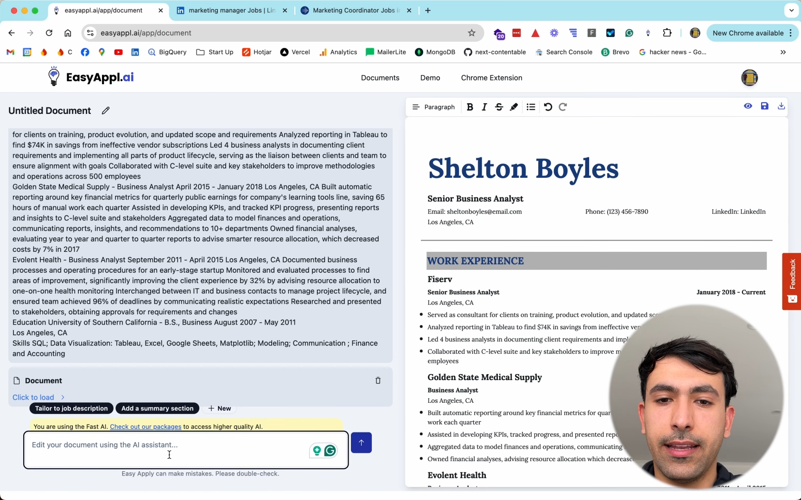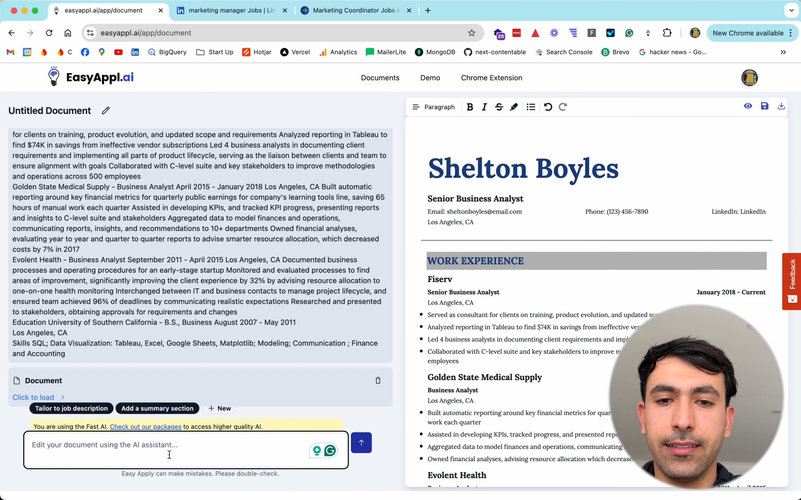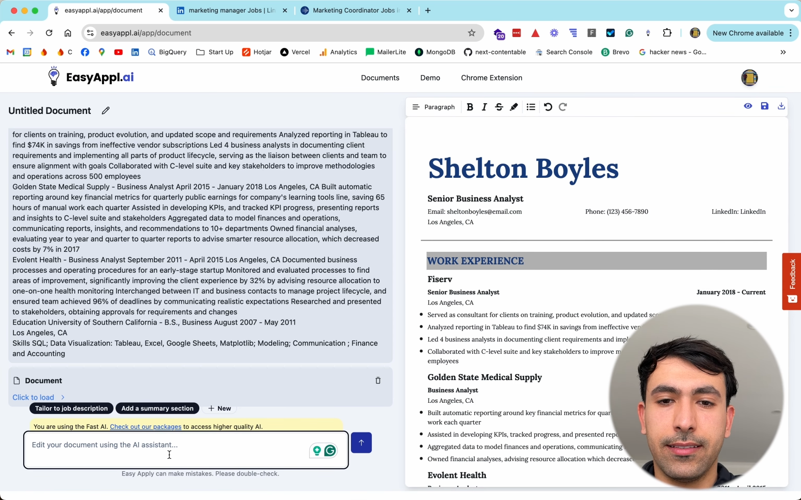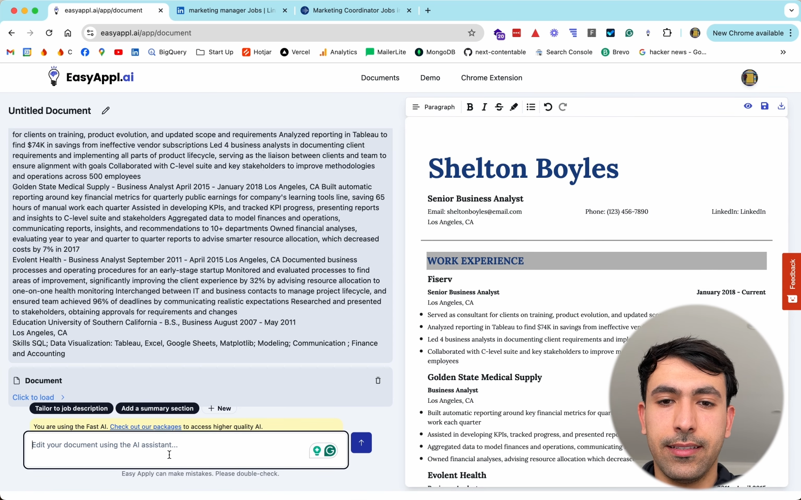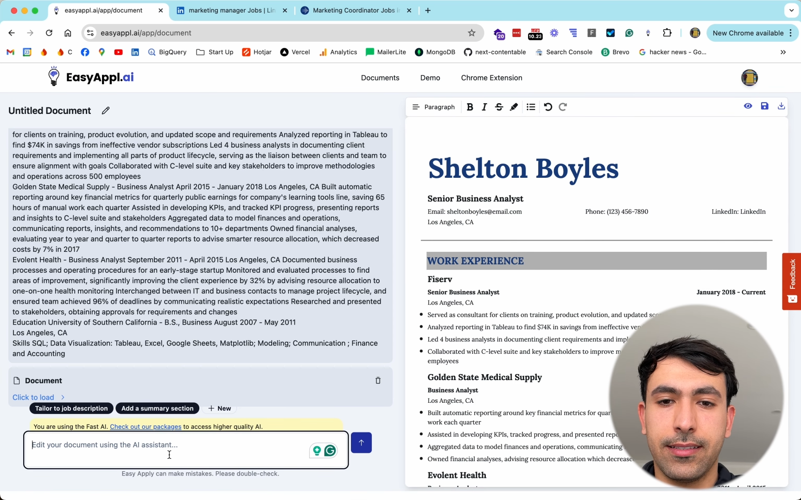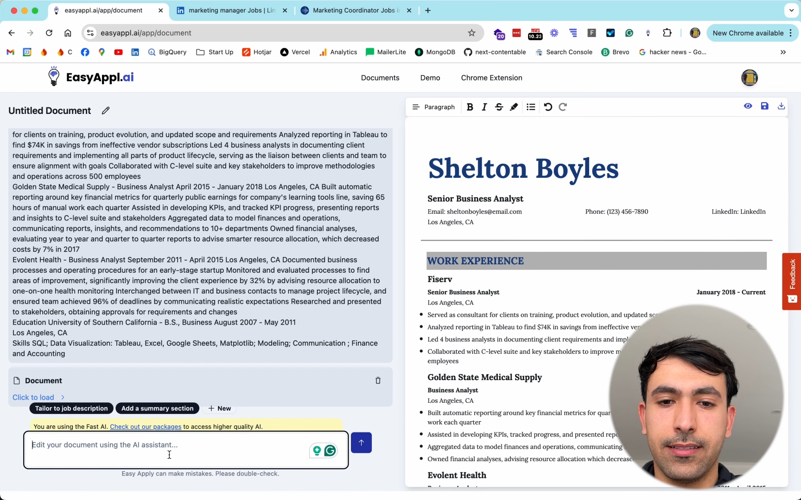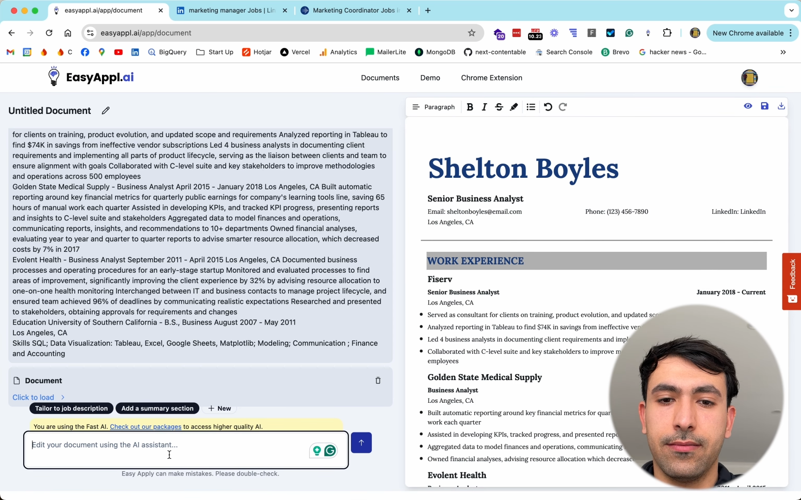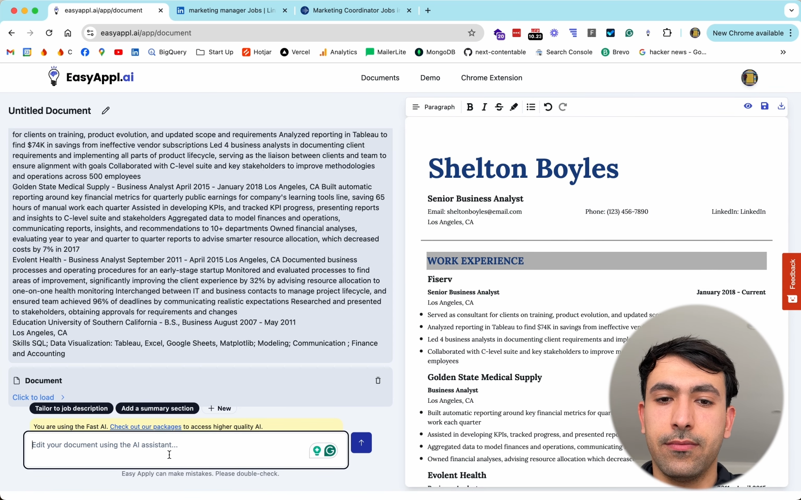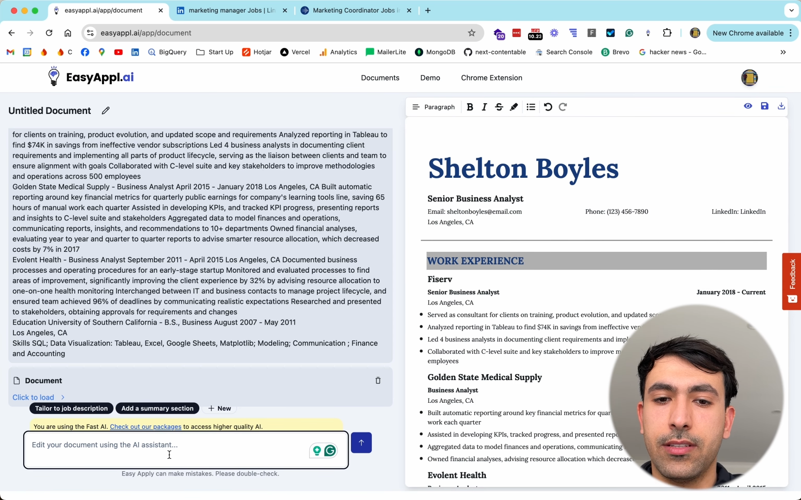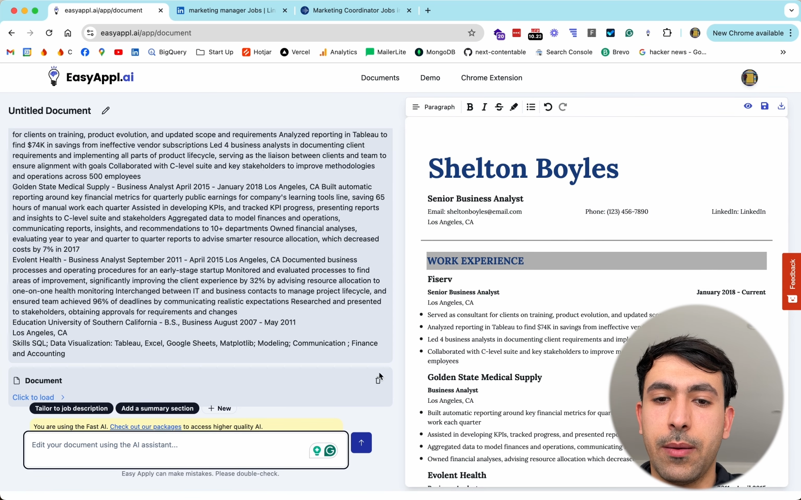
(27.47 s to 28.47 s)
edit this
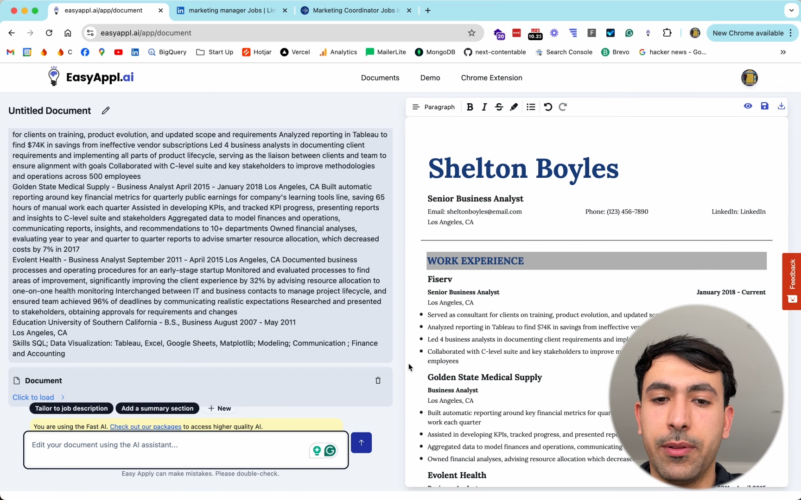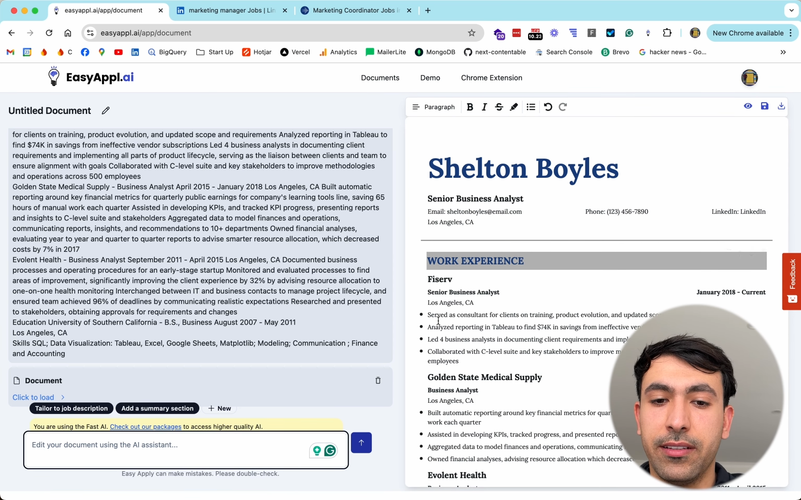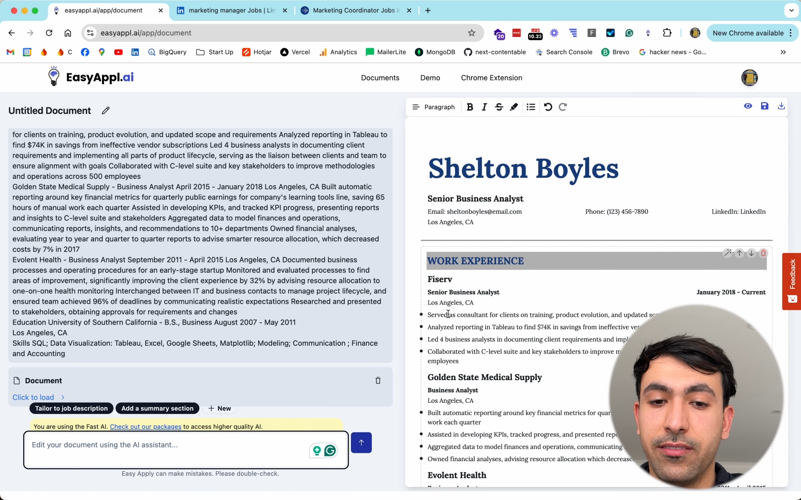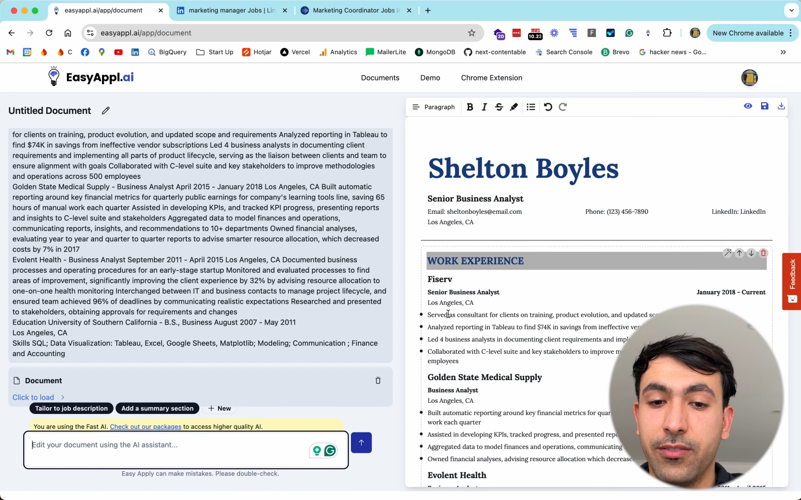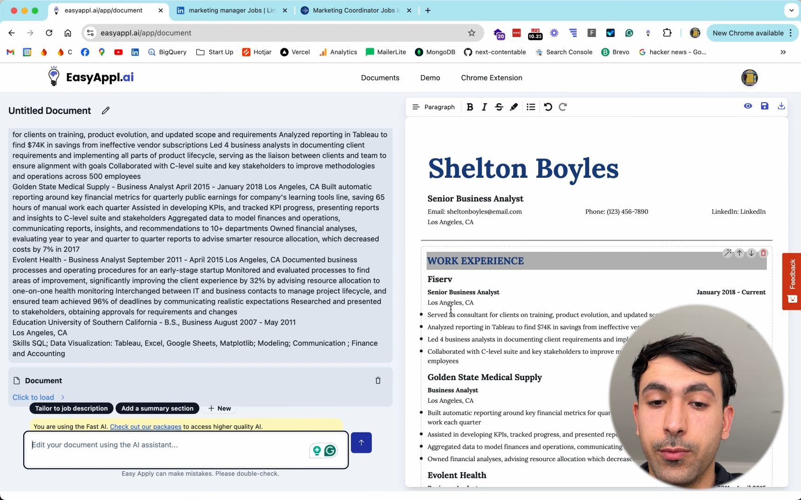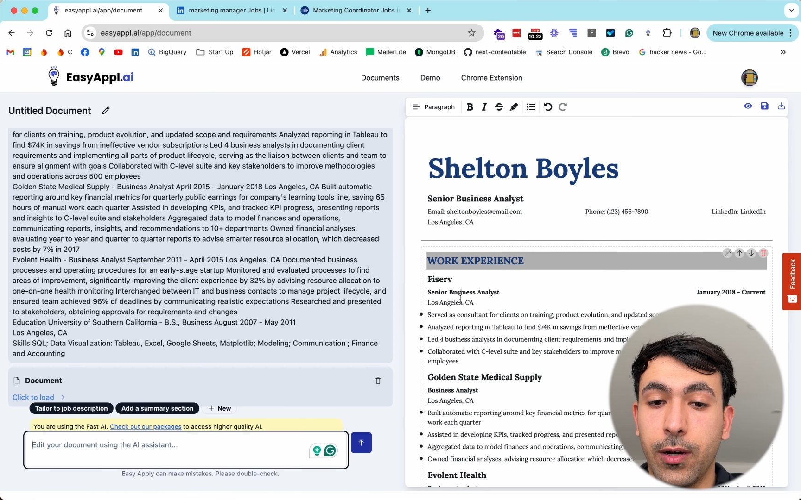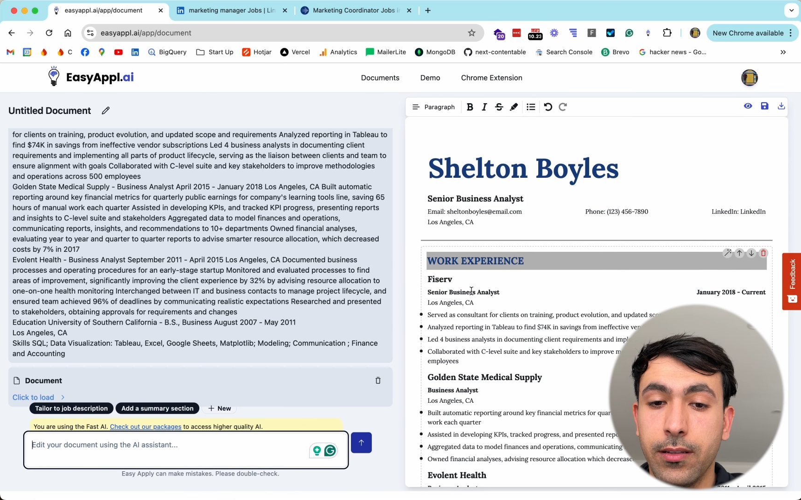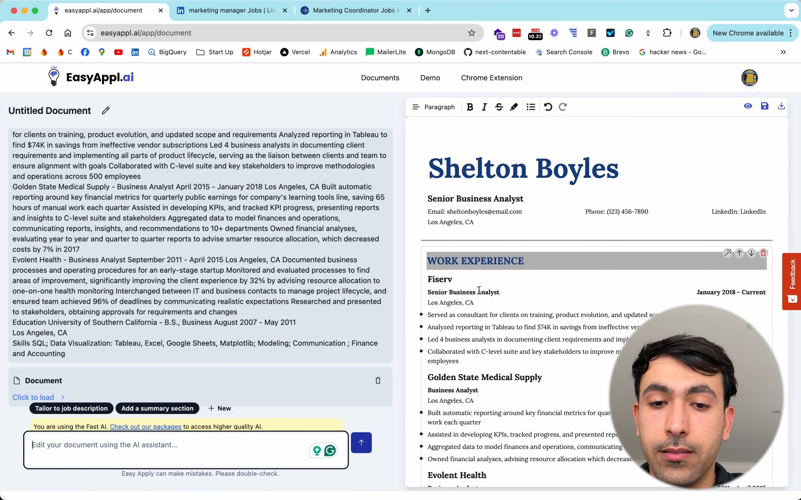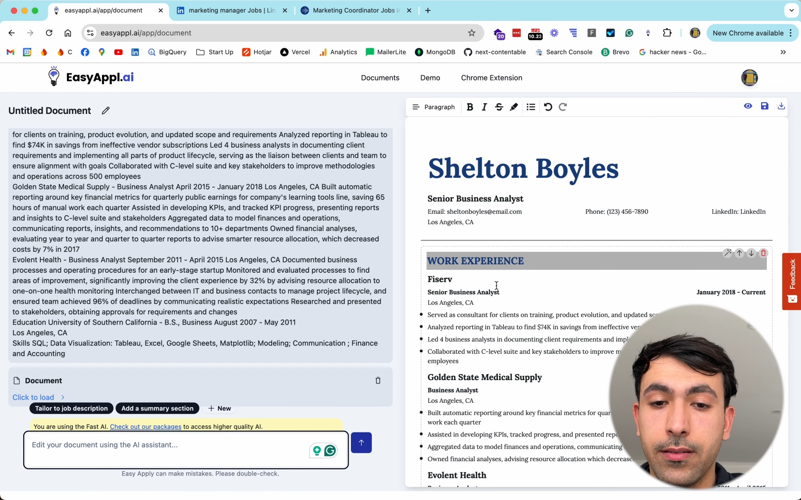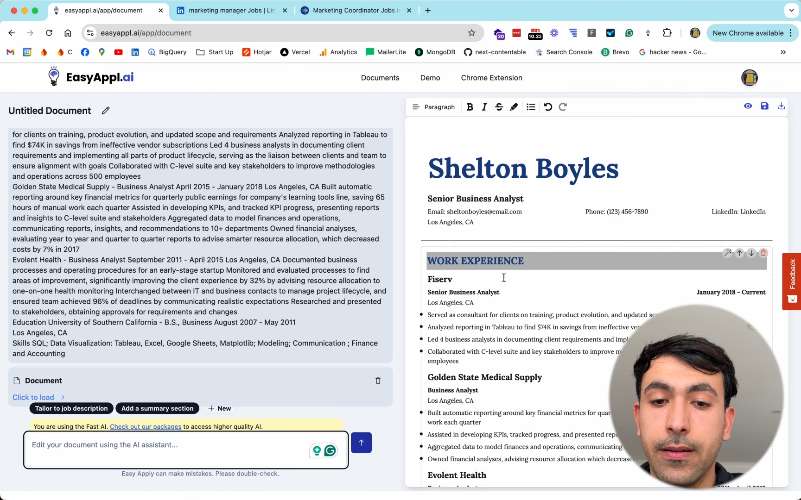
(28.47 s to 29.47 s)
template if you
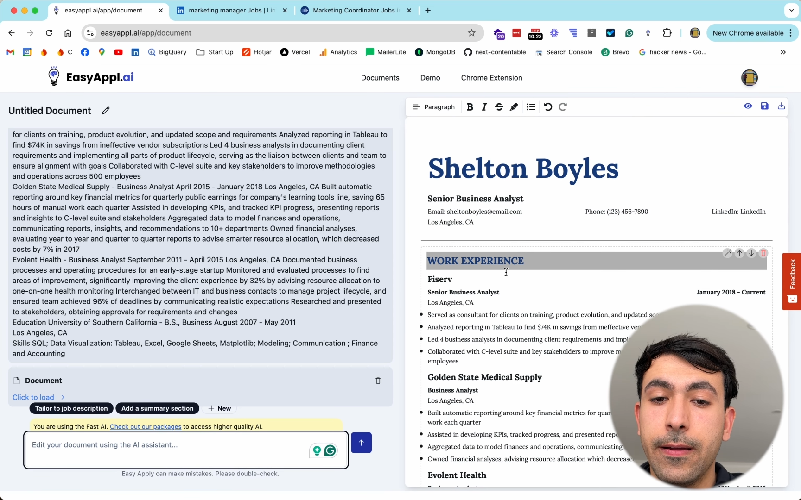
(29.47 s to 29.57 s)
want,